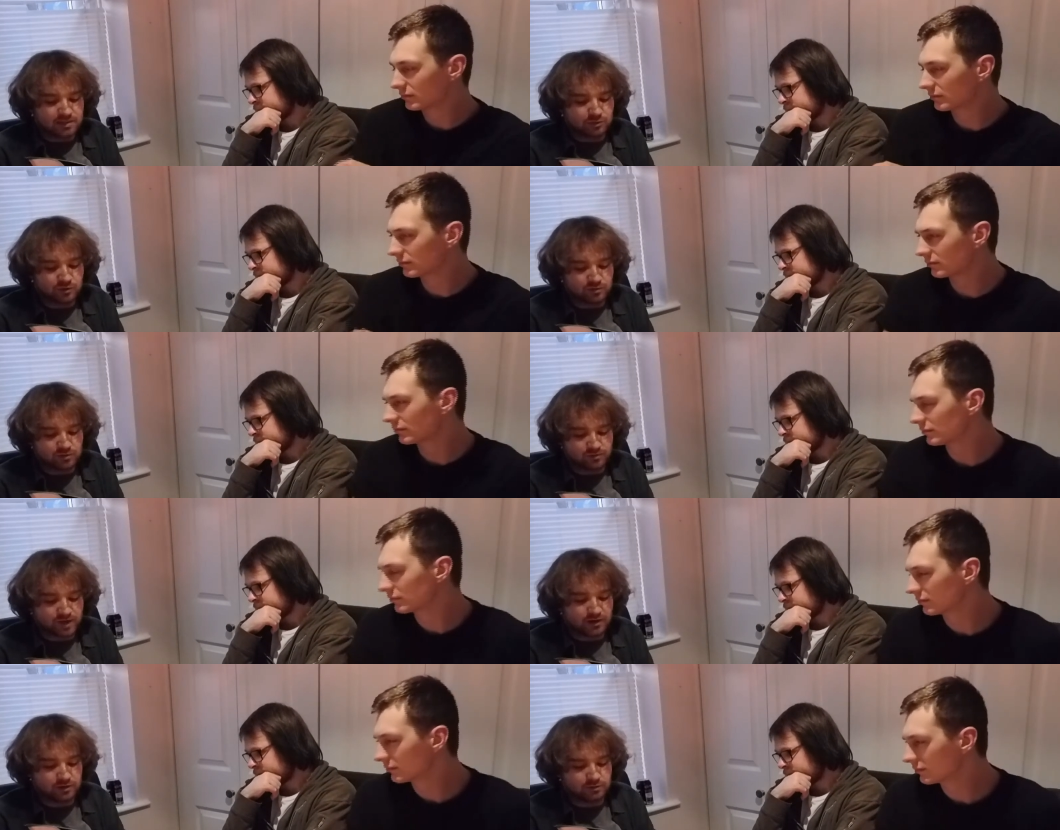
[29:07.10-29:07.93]
Speaker 1: movement
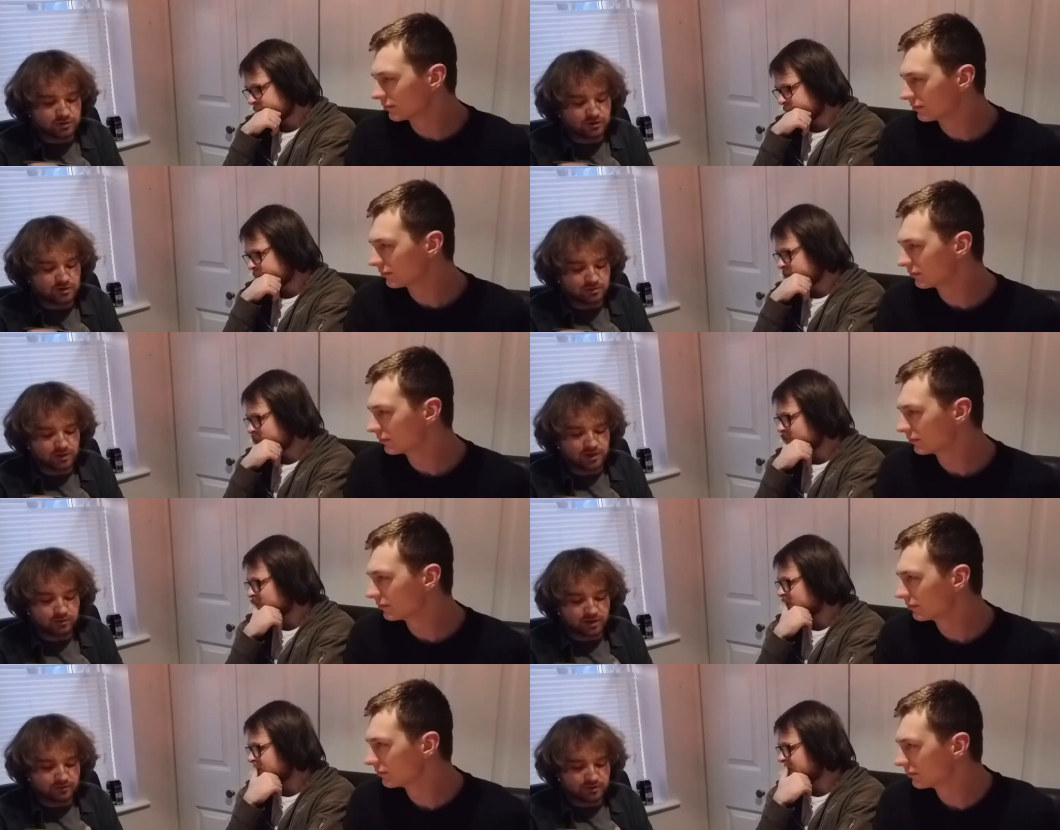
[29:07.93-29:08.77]
value reduced by
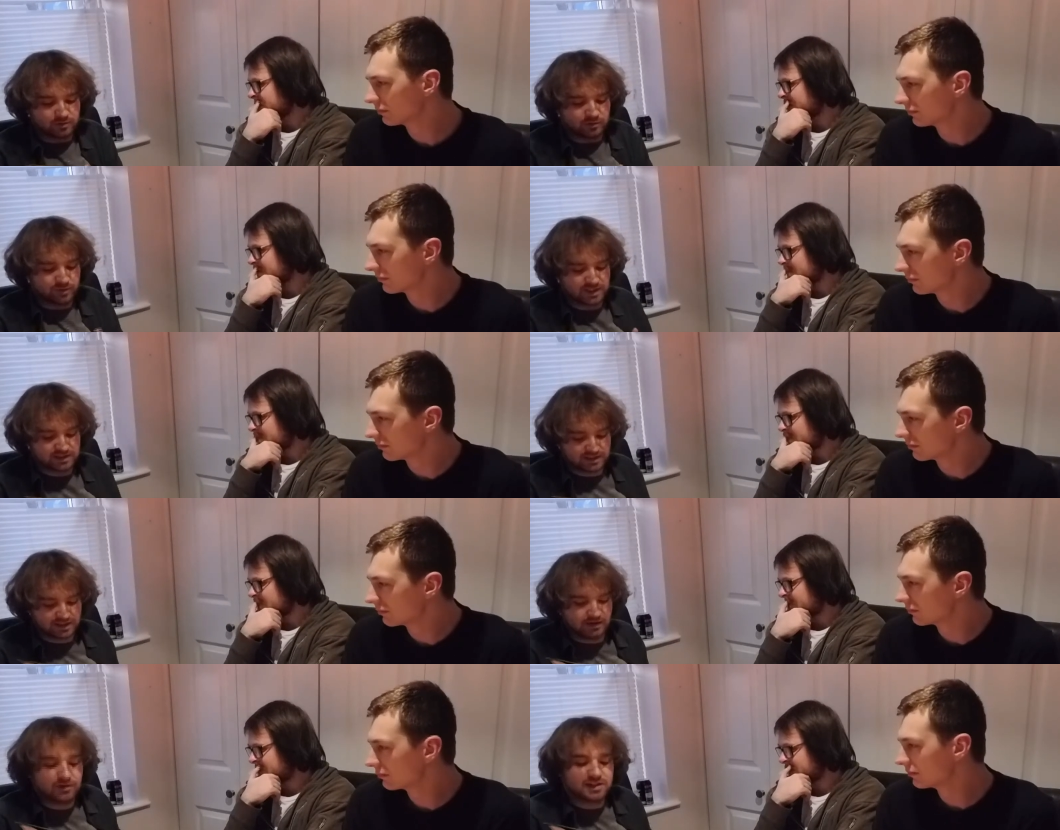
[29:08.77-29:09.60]
whatever its movement is. It
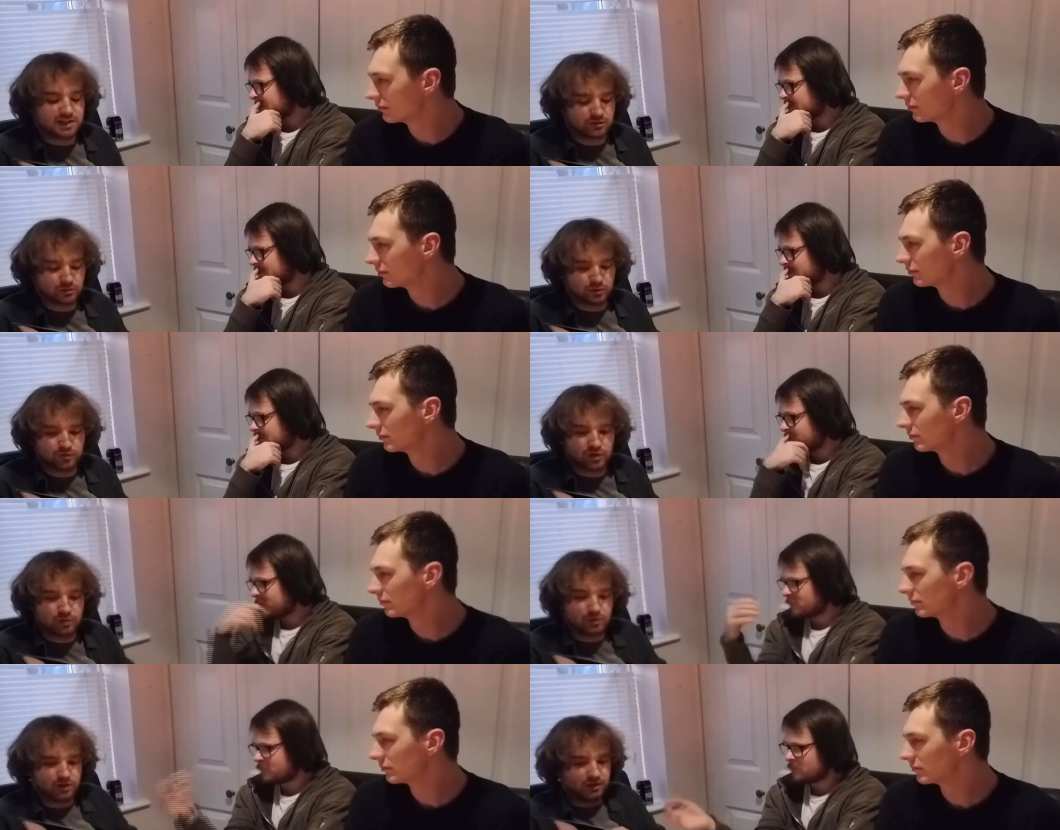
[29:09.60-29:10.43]
never says remove
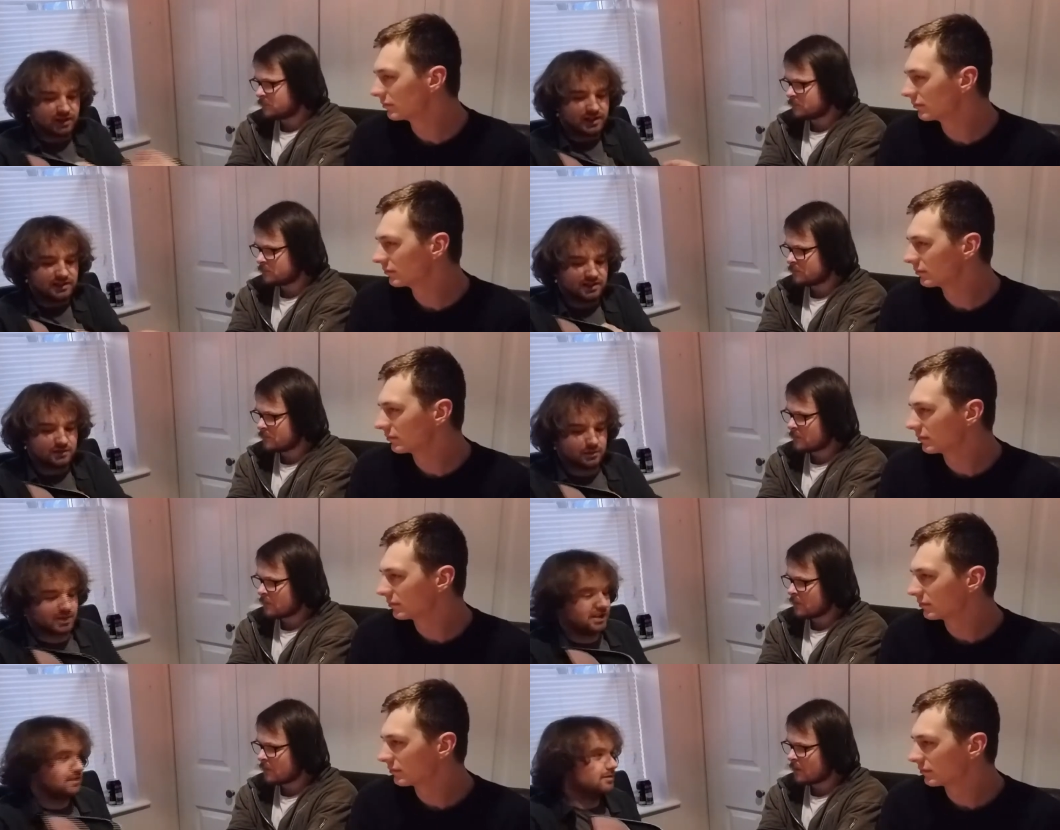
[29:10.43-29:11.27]
token like it does for
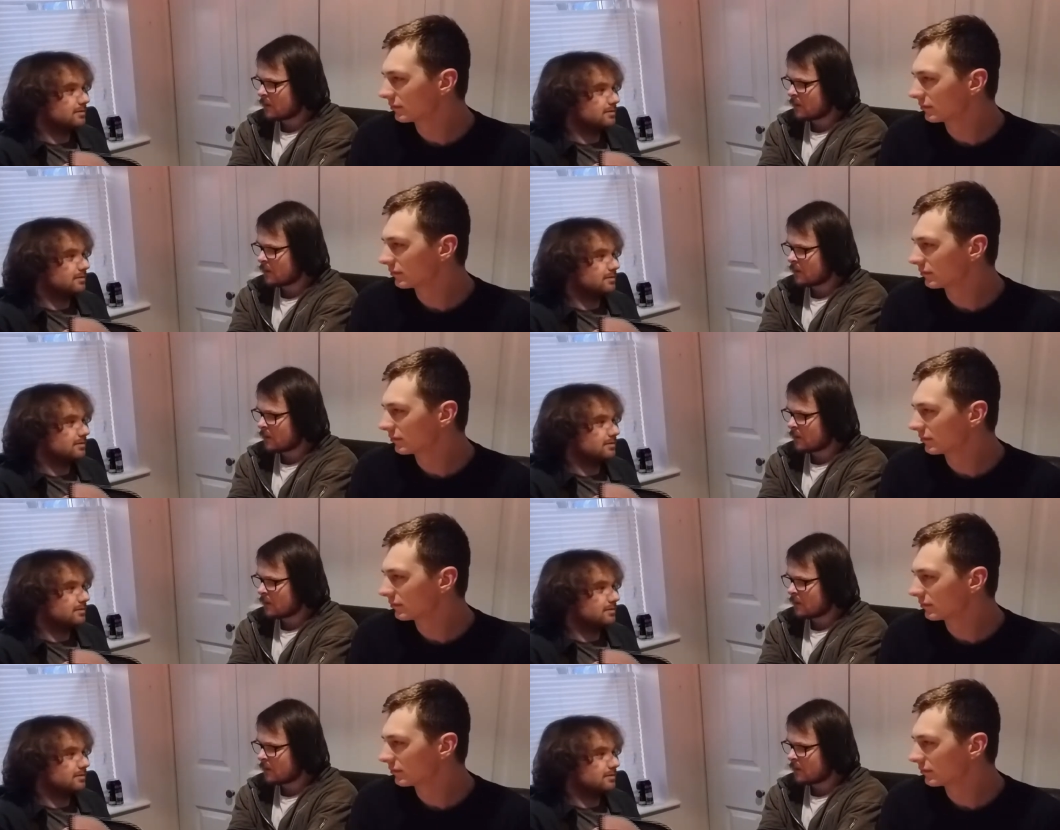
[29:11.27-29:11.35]
bleed.